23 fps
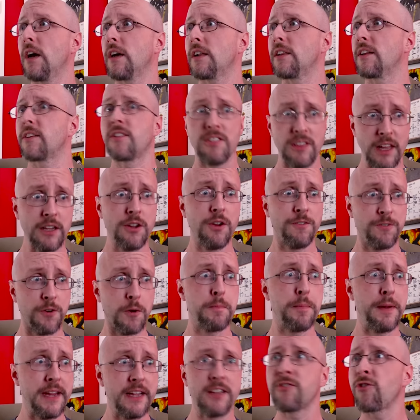Douglas, thank you for
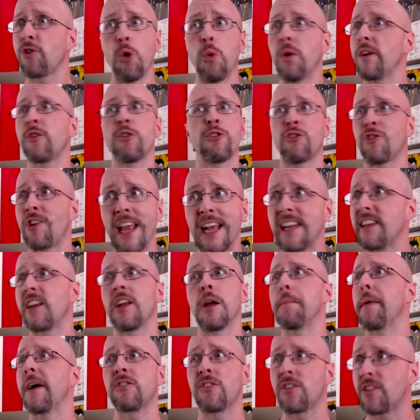being so understanding
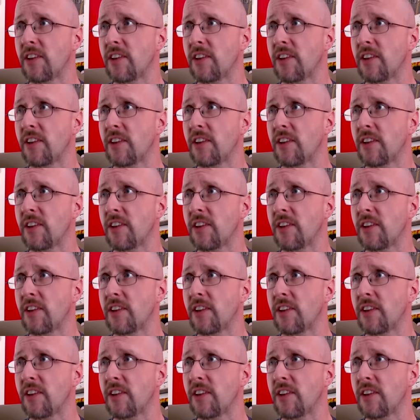about